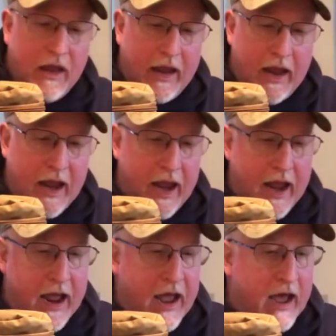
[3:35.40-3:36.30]

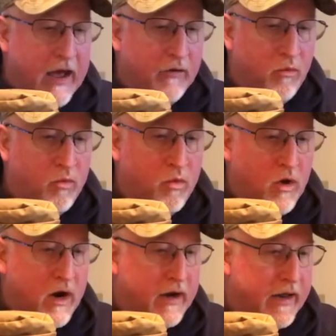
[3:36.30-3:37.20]
and
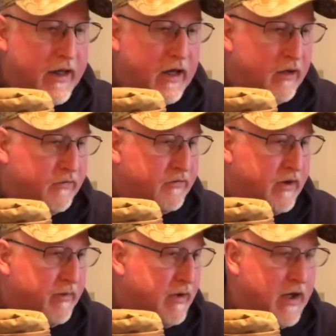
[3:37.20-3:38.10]
what else
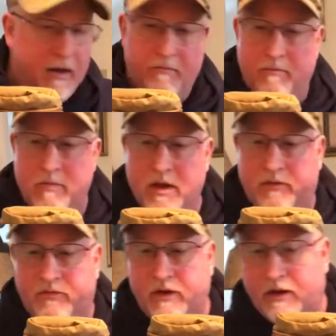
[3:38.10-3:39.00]
am I
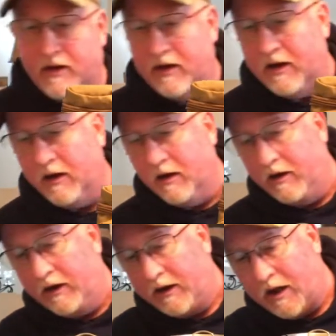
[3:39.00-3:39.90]
missing
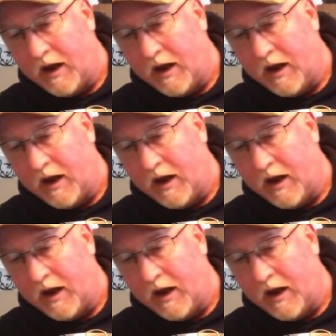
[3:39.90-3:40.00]
here?